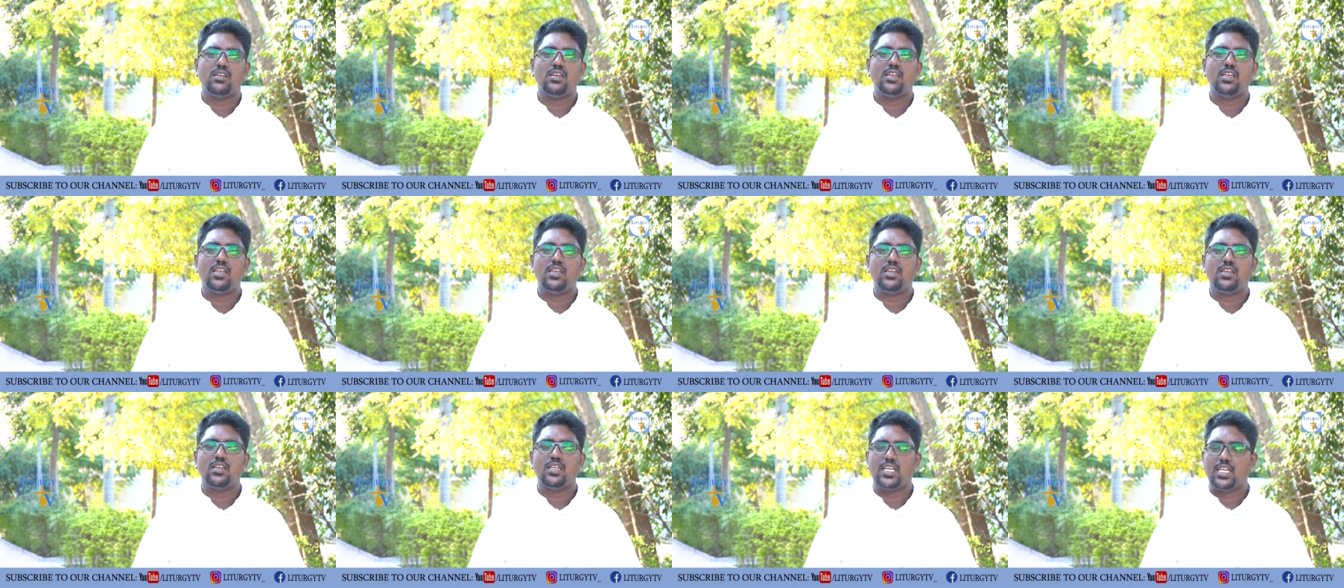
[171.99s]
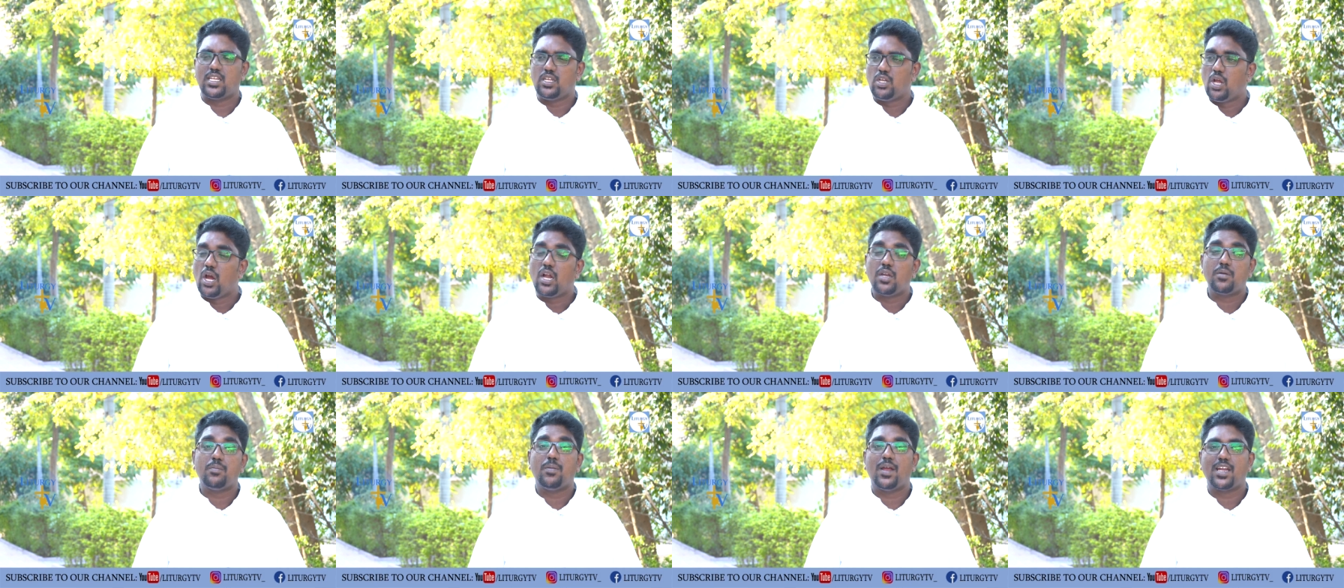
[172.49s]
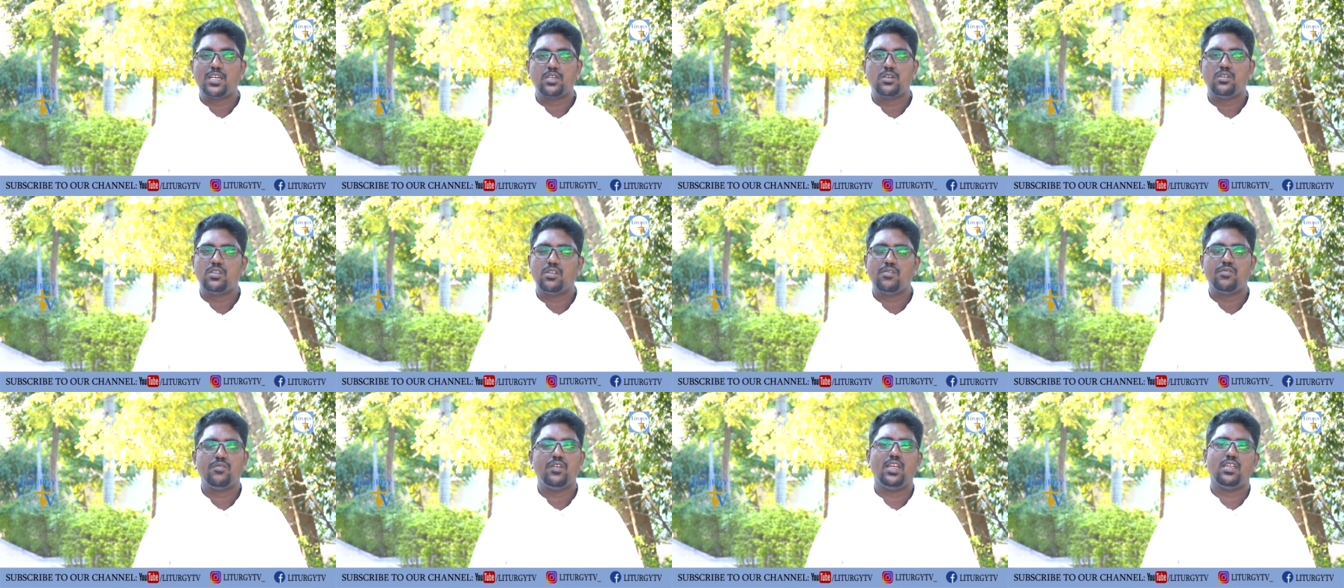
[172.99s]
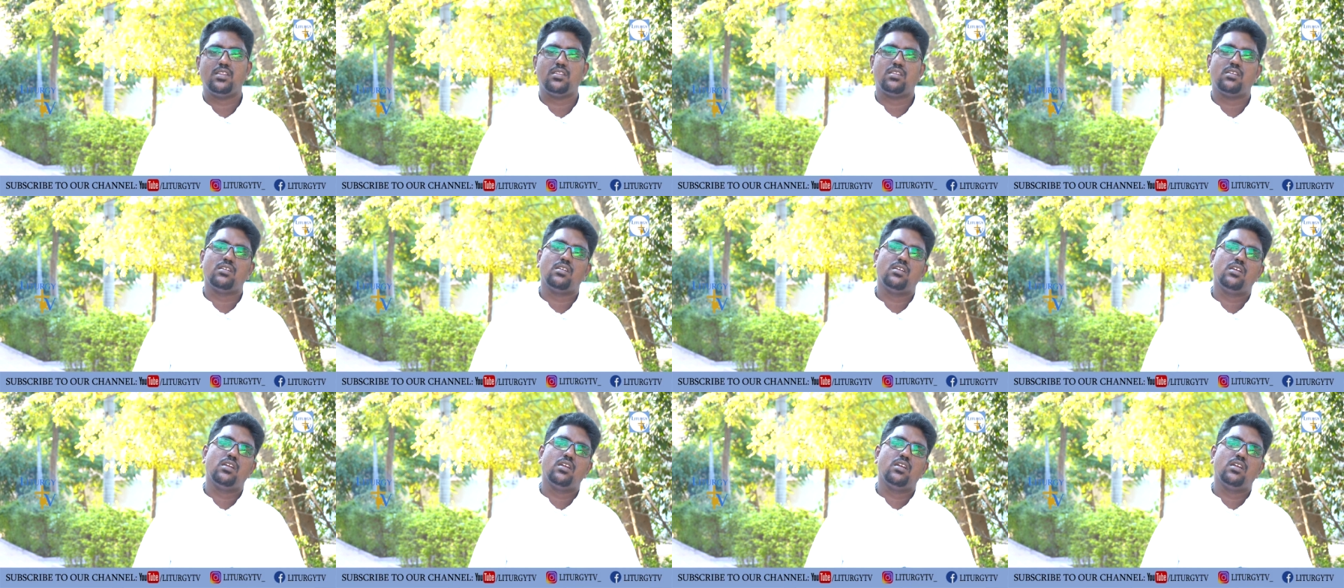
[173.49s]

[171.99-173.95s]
He got back to the faith,